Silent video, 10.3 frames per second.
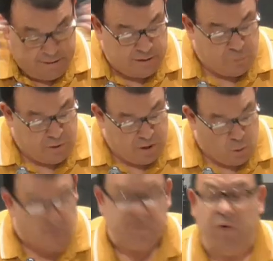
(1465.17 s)
And we know
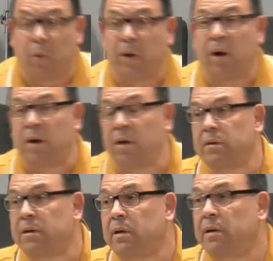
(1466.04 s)
what's going on.
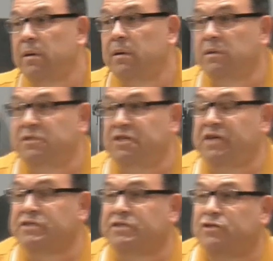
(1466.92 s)

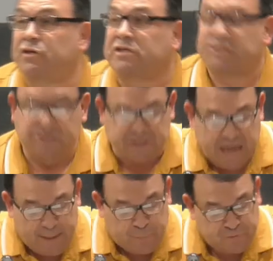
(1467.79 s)
Jesus took his
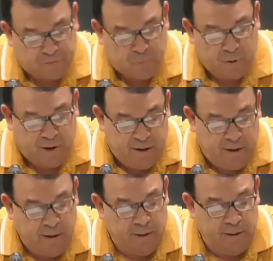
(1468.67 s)
disciples to pray
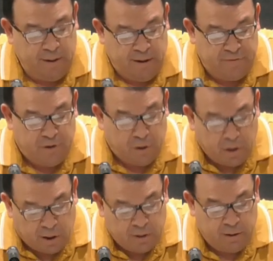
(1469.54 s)
in the
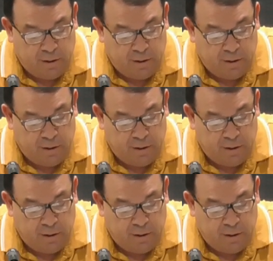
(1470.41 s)
garden,